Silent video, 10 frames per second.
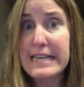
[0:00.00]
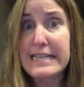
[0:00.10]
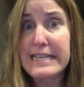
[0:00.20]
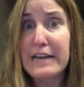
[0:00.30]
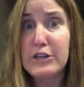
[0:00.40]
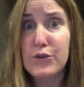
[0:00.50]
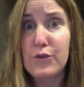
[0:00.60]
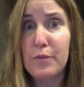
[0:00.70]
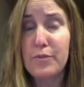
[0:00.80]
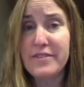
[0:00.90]
attached to
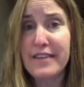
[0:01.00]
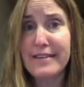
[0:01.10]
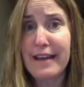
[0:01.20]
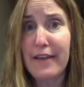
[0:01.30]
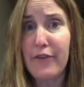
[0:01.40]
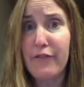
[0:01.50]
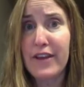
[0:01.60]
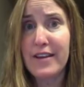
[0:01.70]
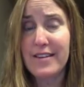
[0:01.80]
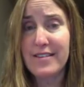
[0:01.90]
the placenta and the
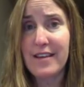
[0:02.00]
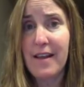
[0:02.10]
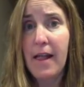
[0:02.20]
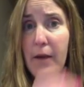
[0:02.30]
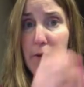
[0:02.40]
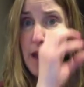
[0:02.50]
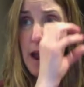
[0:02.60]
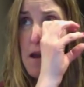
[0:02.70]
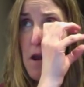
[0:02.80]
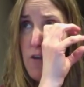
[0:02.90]
fetus, okay?